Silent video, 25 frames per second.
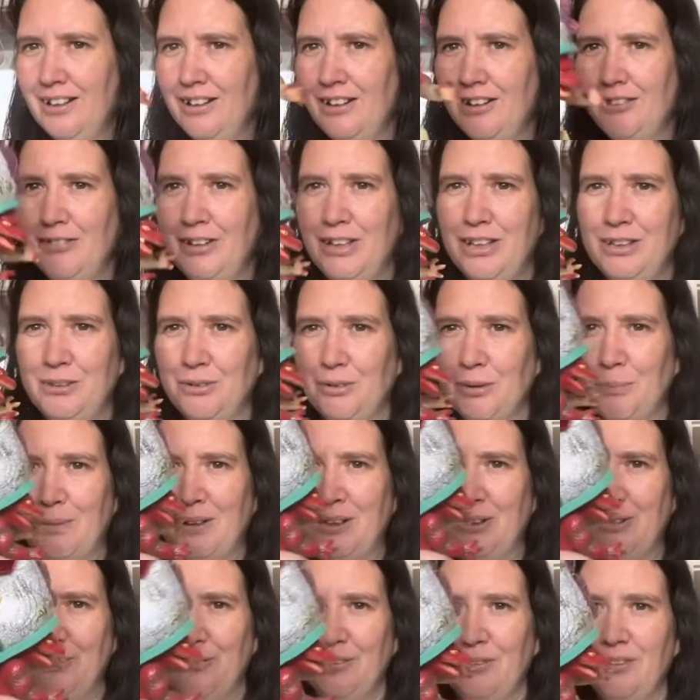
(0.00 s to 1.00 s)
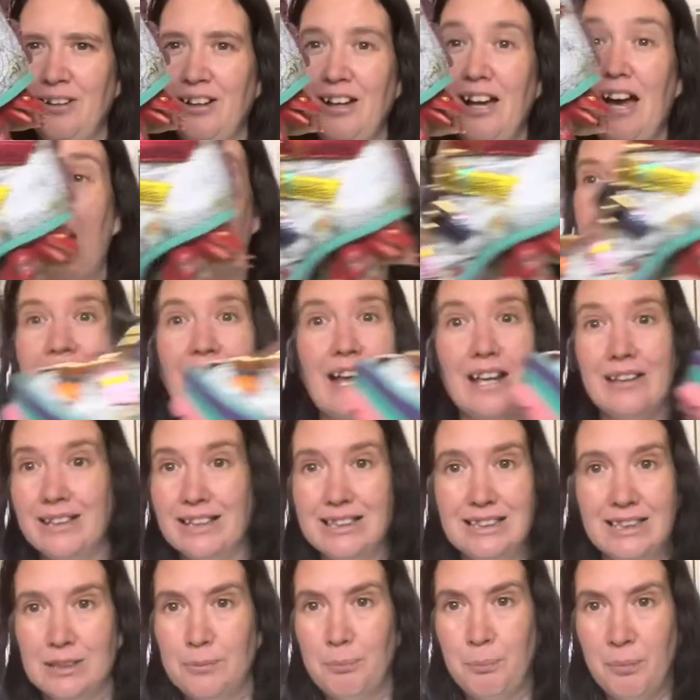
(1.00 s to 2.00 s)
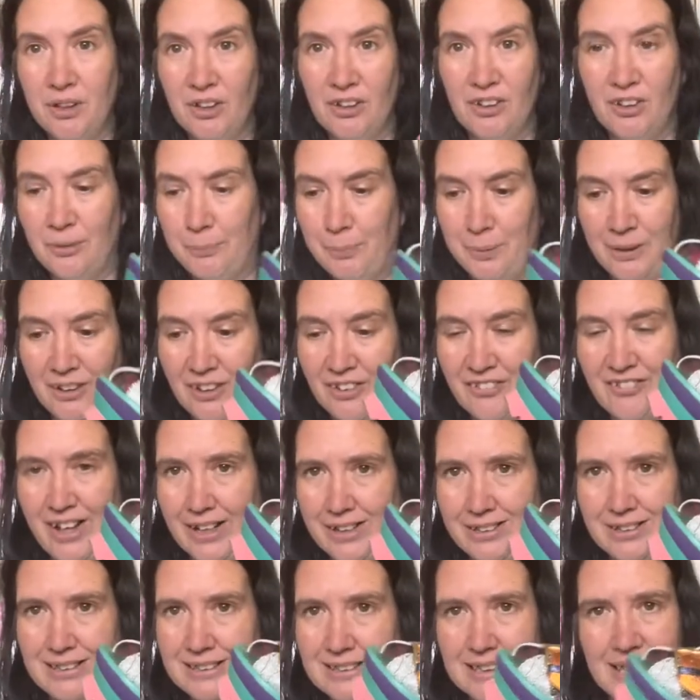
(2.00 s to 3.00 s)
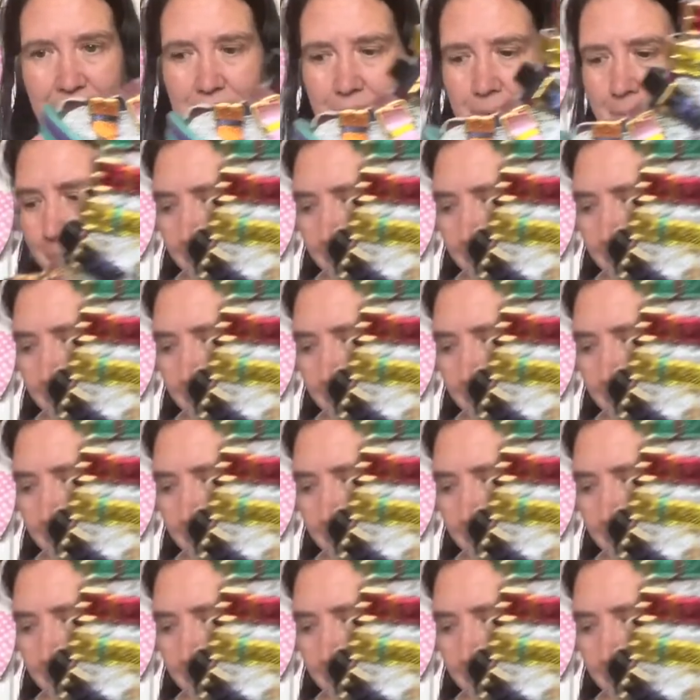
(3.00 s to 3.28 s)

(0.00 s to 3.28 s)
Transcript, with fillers: which would be cool. And again, this is pure, pure fantasy.